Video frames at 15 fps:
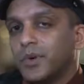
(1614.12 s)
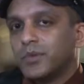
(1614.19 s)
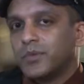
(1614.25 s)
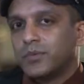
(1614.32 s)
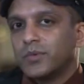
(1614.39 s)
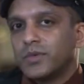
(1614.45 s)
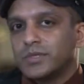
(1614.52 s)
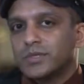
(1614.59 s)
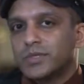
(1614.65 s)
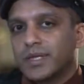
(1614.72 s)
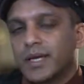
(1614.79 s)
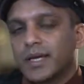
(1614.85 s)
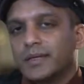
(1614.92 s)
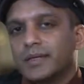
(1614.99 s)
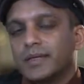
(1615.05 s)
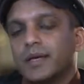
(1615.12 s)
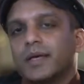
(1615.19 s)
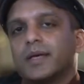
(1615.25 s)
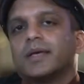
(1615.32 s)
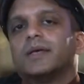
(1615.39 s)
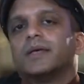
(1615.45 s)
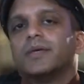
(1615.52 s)
both of which together
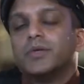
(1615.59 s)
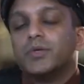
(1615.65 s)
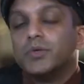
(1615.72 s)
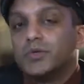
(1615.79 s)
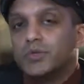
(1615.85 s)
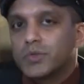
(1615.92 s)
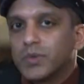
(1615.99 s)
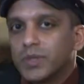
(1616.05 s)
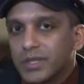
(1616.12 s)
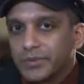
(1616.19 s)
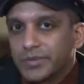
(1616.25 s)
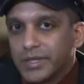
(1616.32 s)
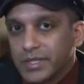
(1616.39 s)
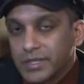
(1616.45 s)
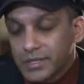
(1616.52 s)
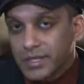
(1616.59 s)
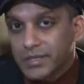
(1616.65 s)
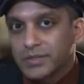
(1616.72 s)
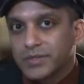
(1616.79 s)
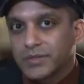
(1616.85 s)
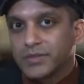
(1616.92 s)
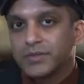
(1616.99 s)
usually brings
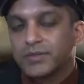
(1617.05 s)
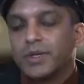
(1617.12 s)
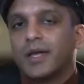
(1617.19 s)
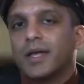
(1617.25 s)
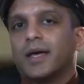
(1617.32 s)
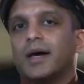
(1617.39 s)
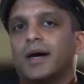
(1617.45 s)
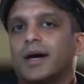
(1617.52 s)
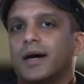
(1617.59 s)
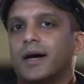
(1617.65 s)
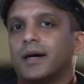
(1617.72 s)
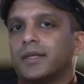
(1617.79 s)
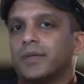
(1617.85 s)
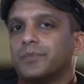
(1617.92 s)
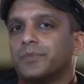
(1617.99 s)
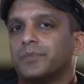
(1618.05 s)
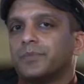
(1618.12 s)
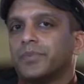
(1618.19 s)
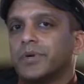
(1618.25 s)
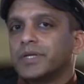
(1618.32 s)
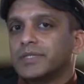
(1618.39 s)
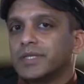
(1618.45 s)
us to uh, the
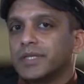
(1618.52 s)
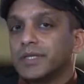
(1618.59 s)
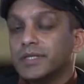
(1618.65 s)
present